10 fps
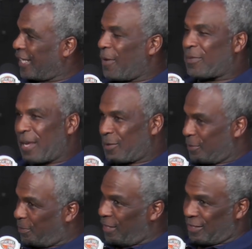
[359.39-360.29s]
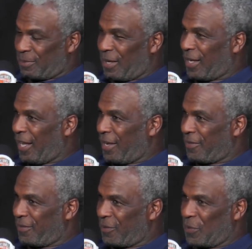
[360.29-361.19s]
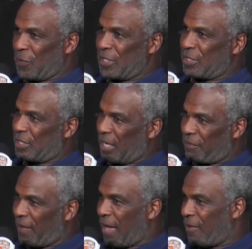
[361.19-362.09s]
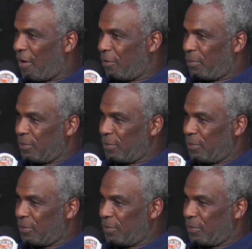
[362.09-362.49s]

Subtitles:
Everything was a bus in my life. I mean, we used to take 5 hours, but